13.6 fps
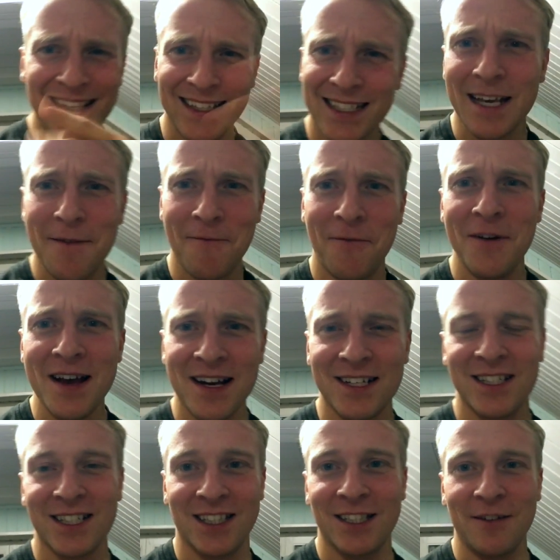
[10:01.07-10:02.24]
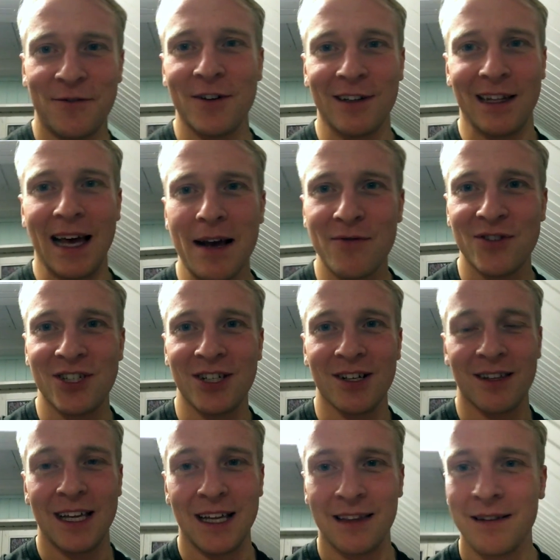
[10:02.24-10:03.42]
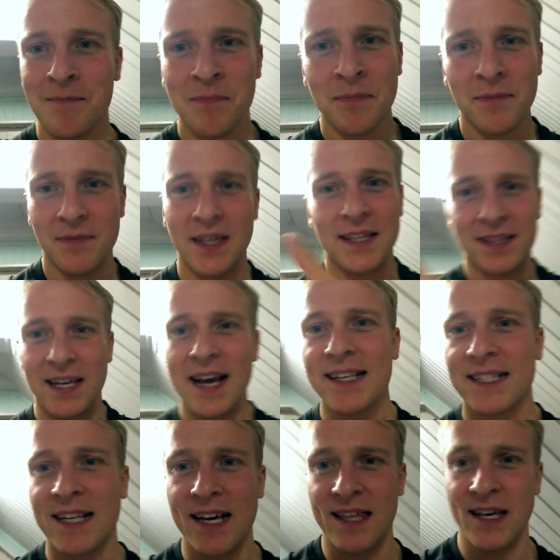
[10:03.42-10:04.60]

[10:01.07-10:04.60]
the same thing. It's just different languaging that they say.